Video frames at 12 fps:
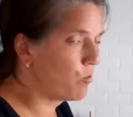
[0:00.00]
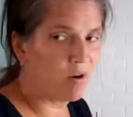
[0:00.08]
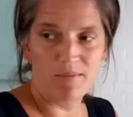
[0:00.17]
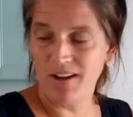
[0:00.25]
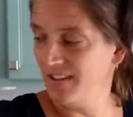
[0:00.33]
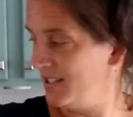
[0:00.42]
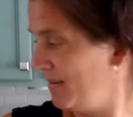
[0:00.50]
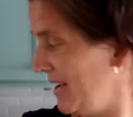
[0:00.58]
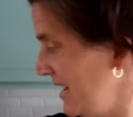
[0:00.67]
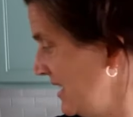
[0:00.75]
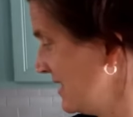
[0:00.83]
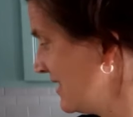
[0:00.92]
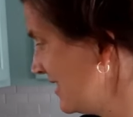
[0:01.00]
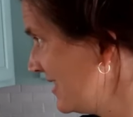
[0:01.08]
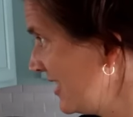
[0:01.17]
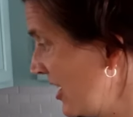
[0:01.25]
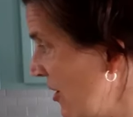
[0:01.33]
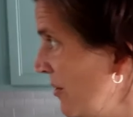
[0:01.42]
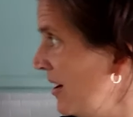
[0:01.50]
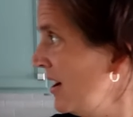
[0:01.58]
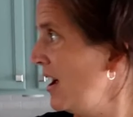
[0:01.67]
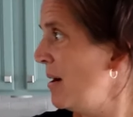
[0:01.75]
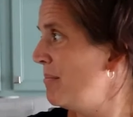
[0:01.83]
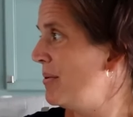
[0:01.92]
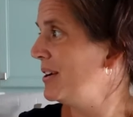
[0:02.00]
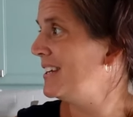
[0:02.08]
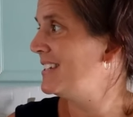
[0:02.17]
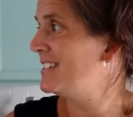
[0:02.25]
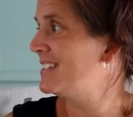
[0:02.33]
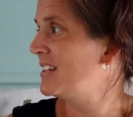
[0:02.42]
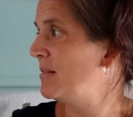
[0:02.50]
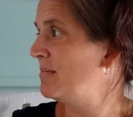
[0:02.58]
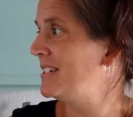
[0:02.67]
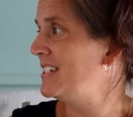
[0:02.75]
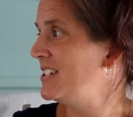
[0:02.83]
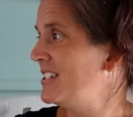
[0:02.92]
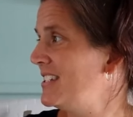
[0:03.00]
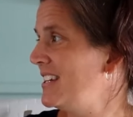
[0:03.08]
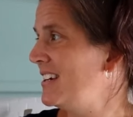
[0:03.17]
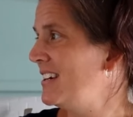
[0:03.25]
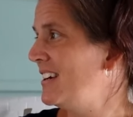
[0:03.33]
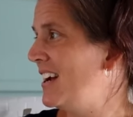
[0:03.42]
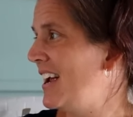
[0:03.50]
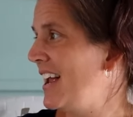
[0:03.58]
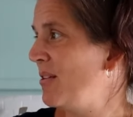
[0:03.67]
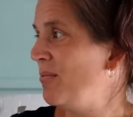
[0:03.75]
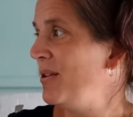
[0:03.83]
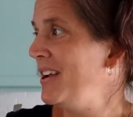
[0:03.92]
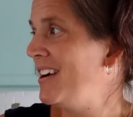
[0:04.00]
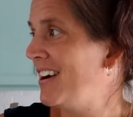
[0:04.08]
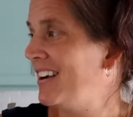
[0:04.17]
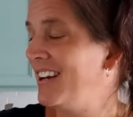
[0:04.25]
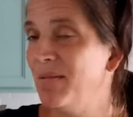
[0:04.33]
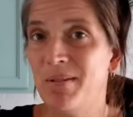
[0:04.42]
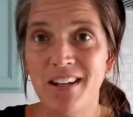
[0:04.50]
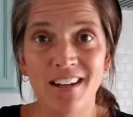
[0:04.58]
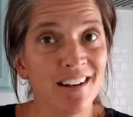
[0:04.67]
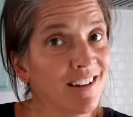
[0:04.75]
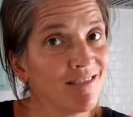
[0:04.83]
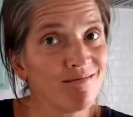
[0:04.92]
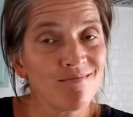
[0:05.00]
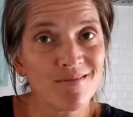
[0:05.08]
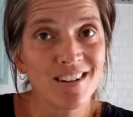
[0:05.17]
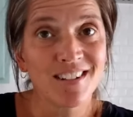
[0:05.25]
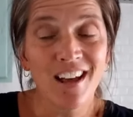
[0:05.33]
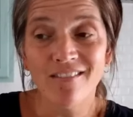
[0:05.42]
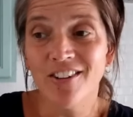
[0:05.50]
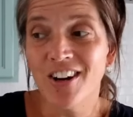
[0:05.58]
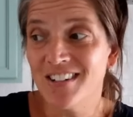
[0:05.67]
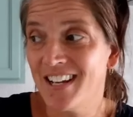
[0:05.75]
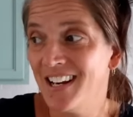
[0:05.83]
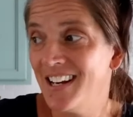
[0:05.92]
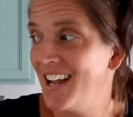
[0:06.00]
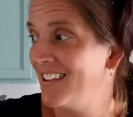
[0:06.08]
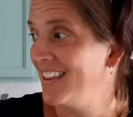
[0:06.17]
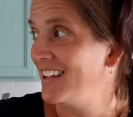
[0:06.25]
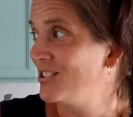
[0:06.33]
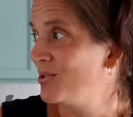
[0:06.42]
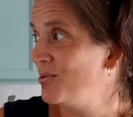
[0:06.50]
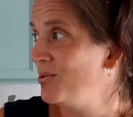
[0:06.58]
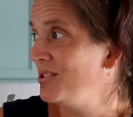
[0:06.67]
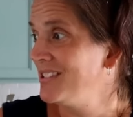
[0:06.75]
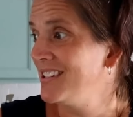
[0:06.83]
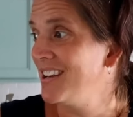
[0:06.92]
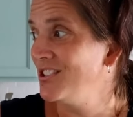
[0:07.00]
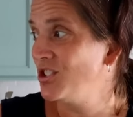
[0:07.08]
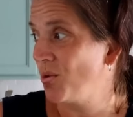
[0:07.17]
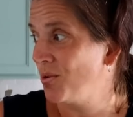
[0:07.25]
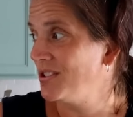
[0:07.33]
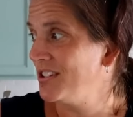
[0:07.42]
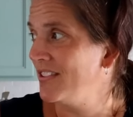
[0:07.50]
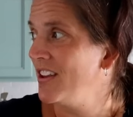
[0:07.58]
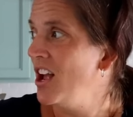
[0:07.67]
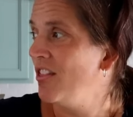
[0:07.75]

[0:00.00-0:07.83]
that is warm and the spaghetti is good to go. Put it in some dishes here and we are gonna be done for our day today. Like school's done, chores are